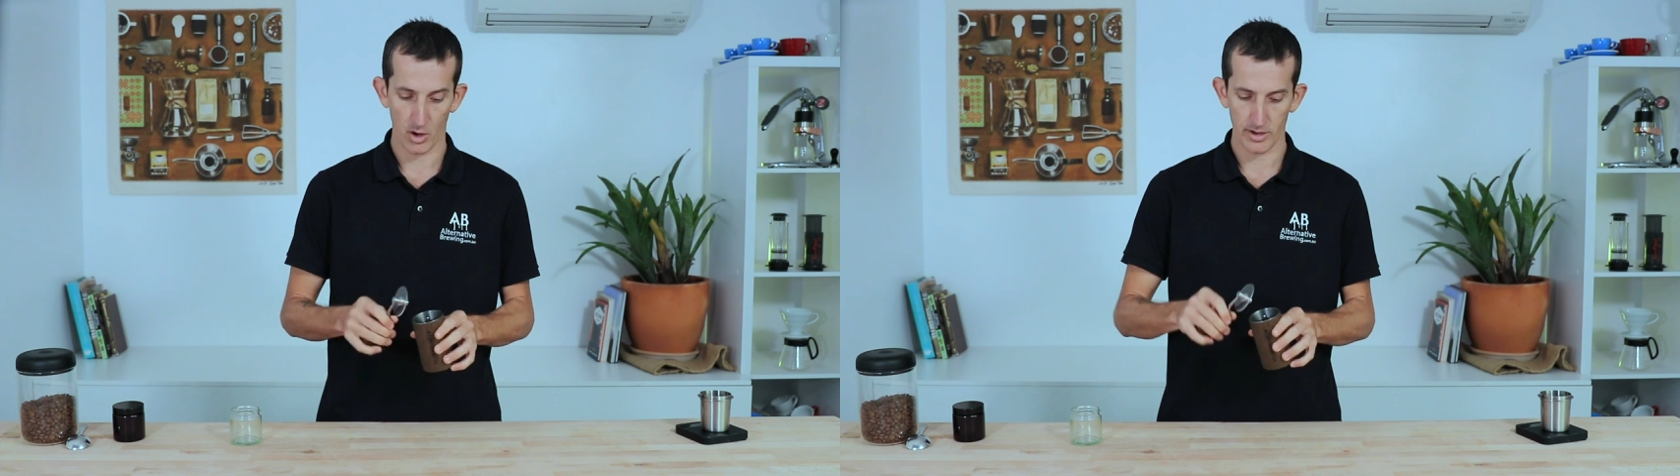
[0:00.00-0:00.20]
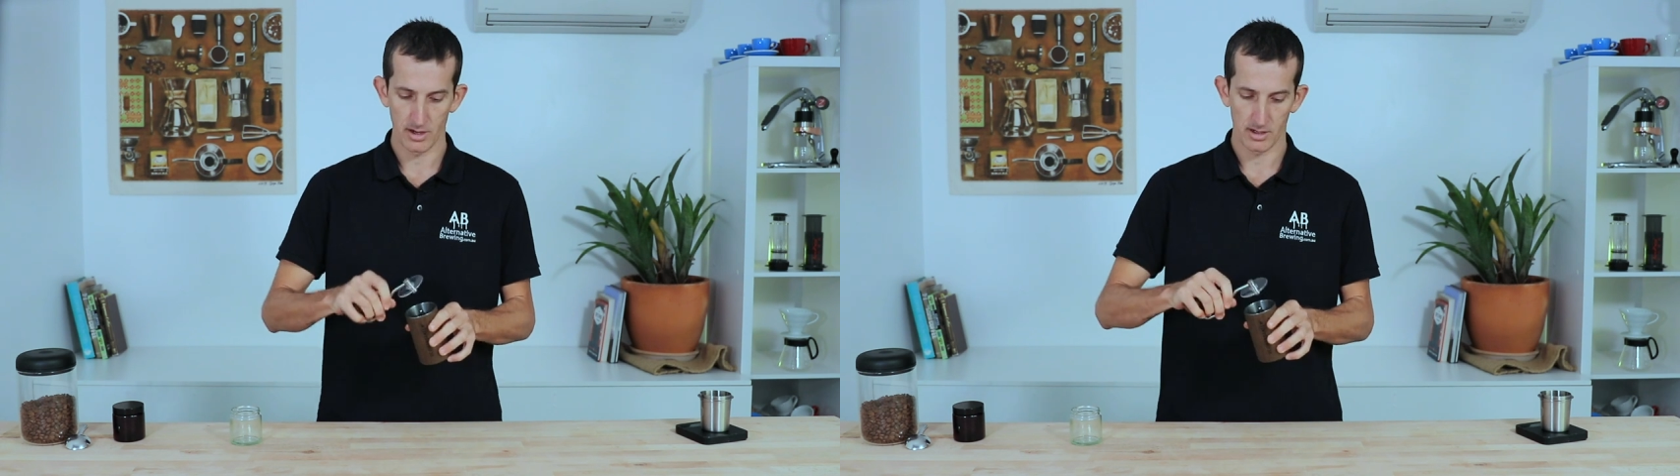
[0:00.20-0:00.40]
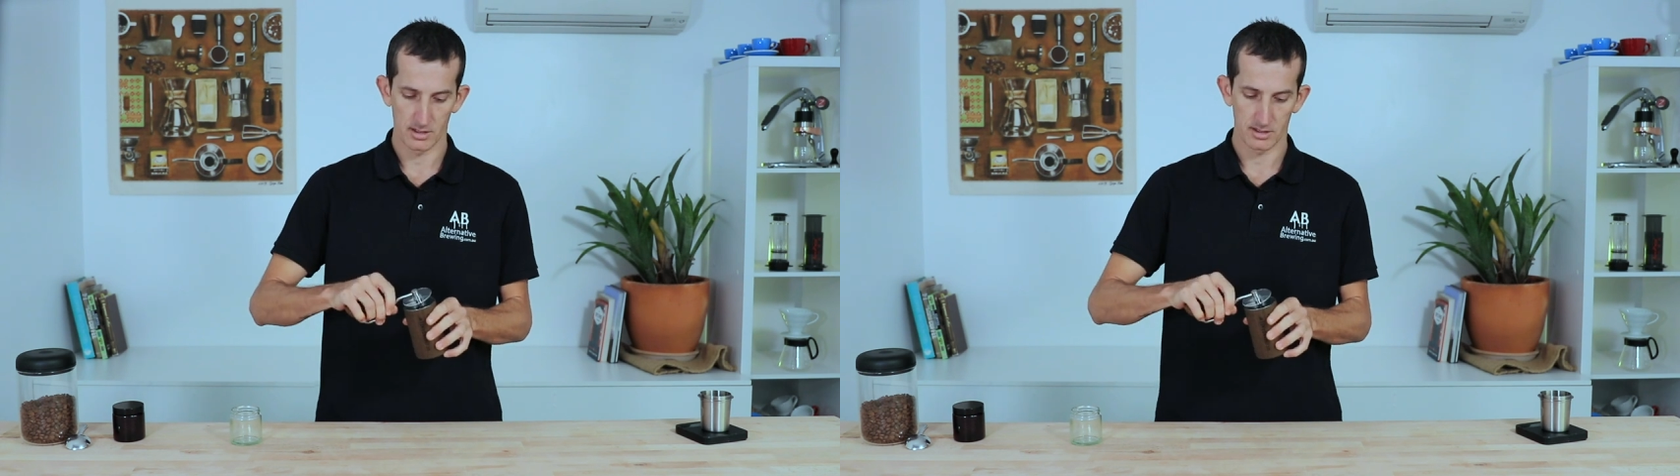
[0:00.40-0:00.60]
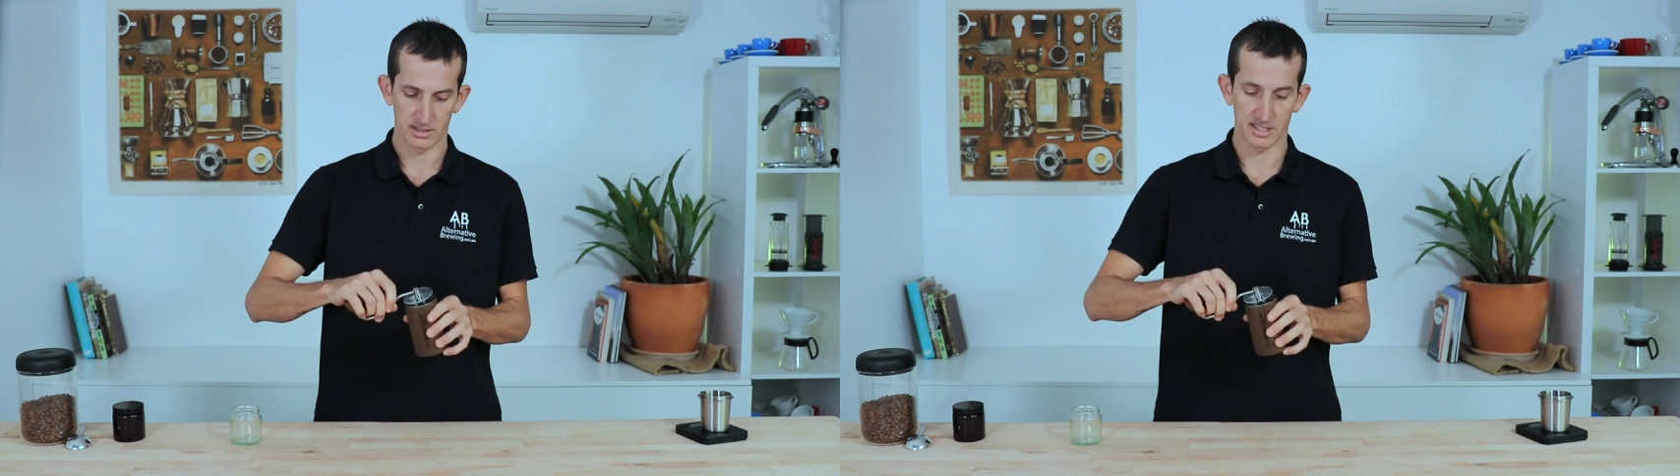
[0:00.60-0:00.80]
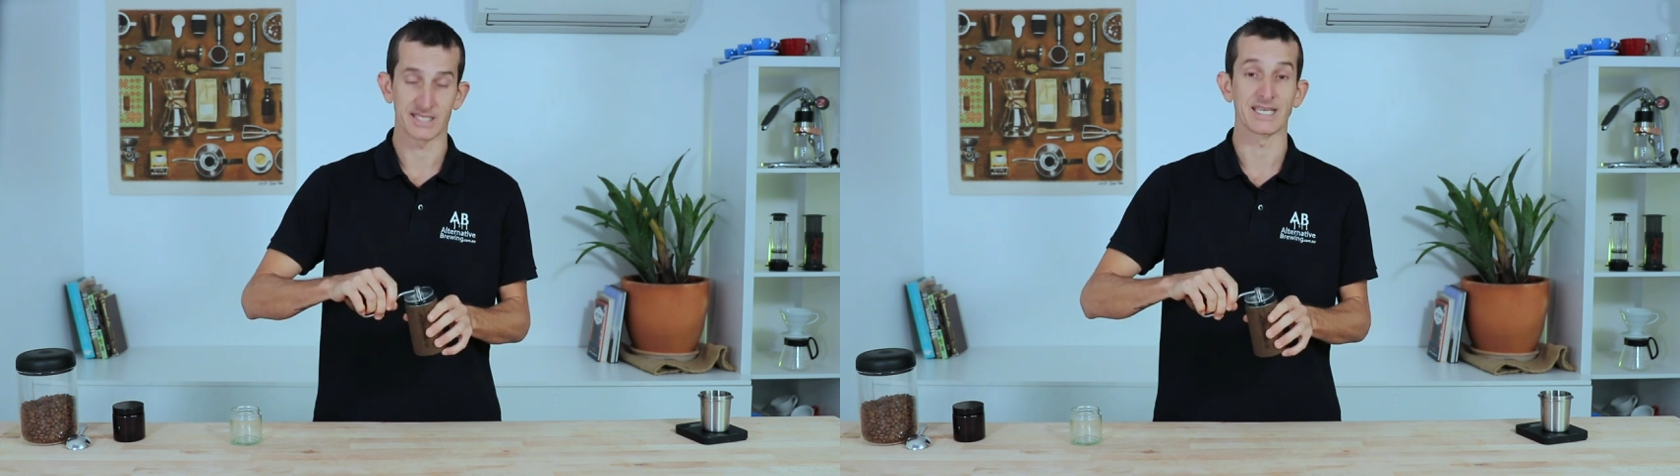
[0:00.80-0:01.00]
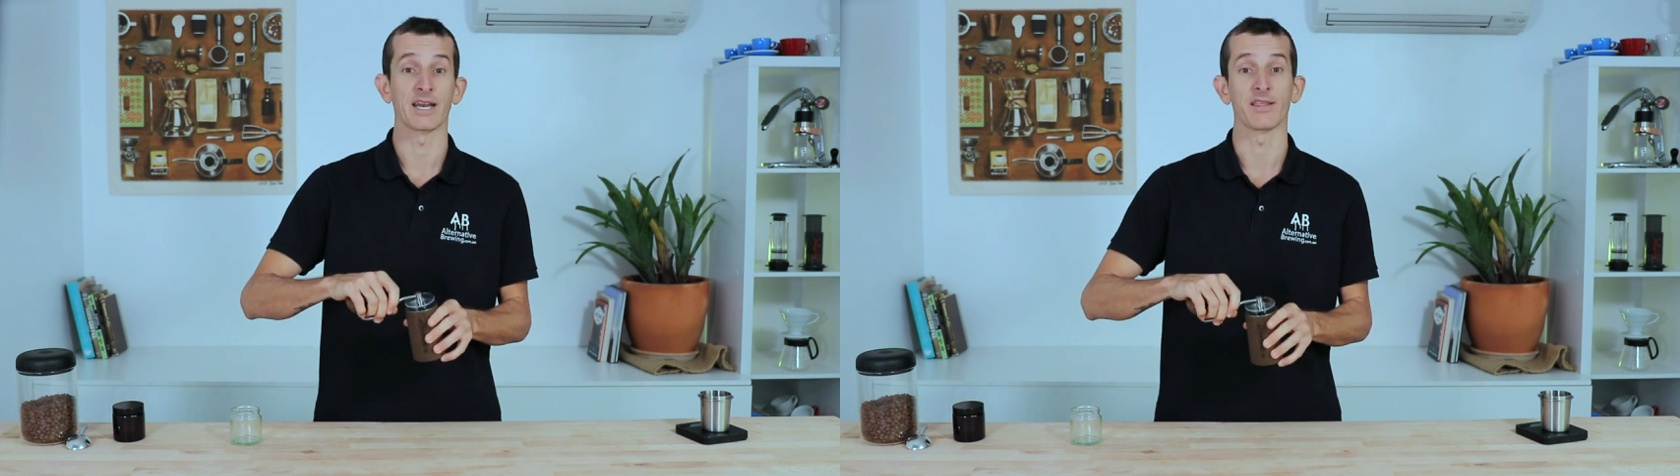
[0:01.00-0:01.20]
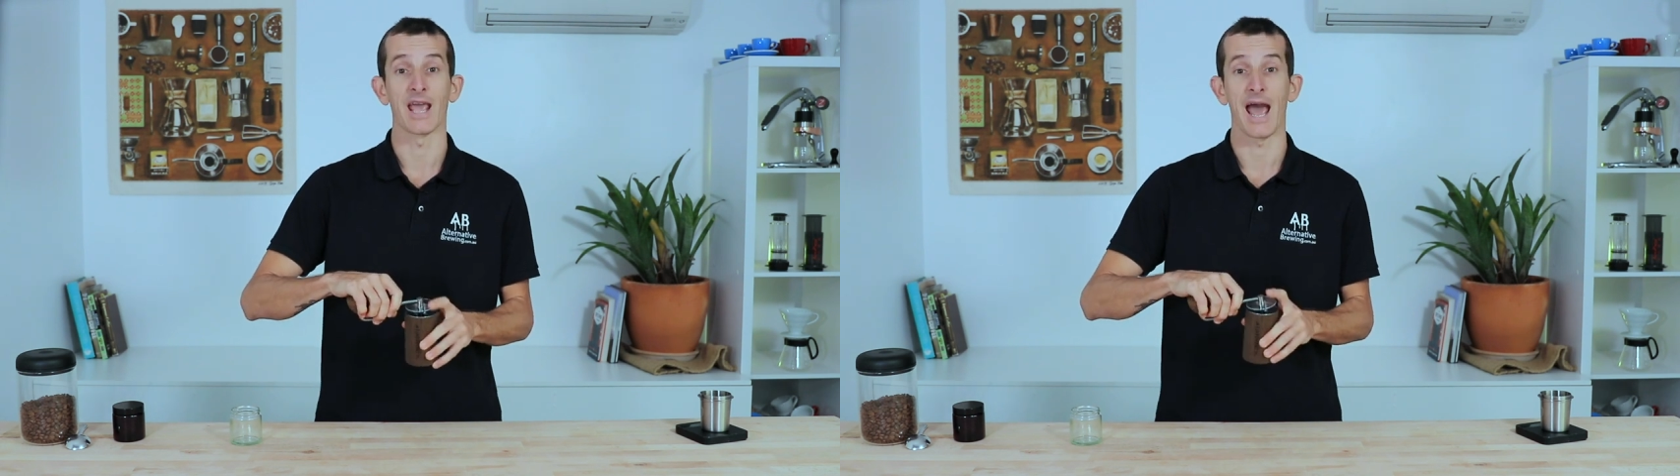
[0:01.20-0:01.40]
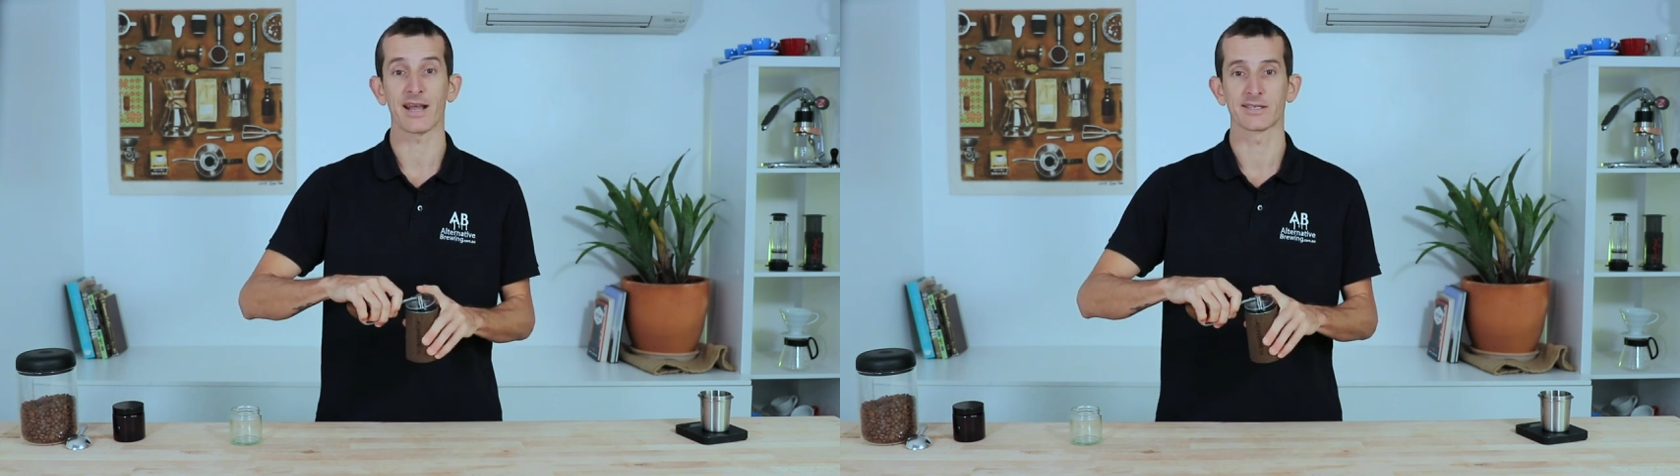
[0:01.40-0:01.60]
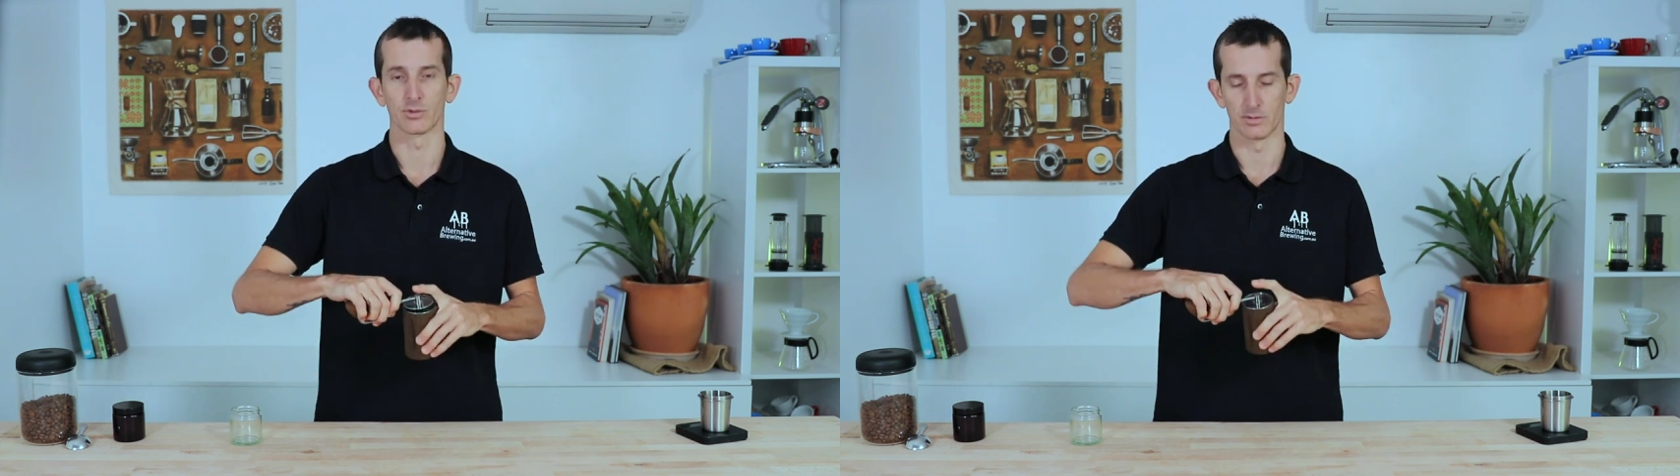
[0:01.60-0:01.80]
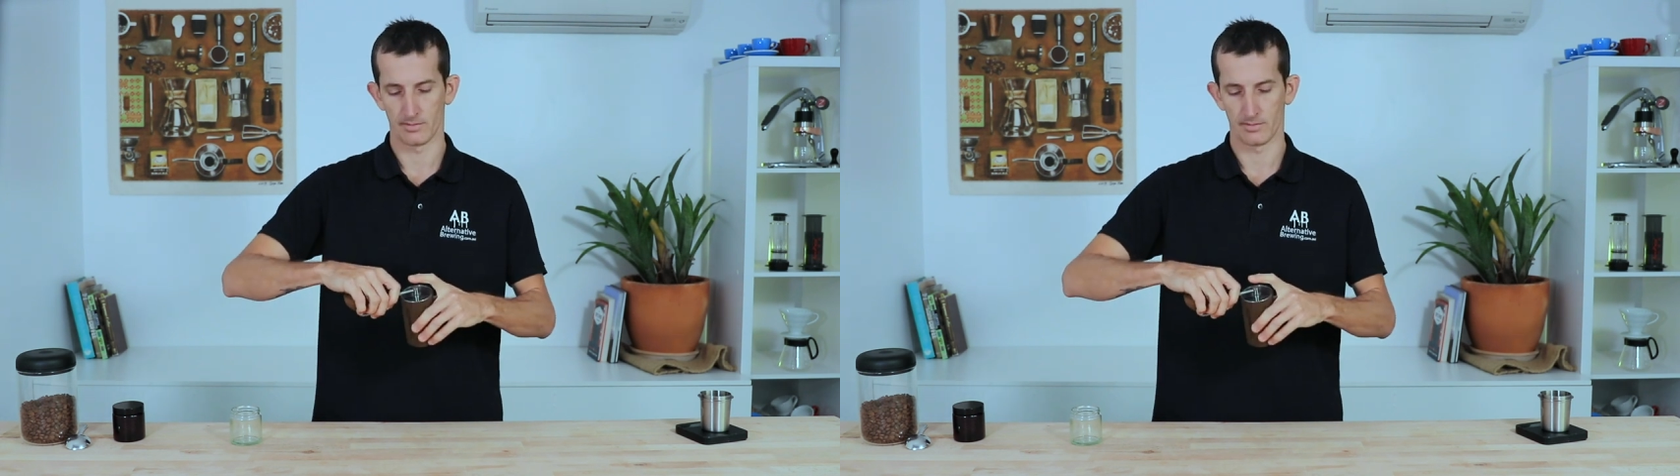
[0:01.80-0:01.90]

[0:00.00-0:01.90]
on to steady the axle.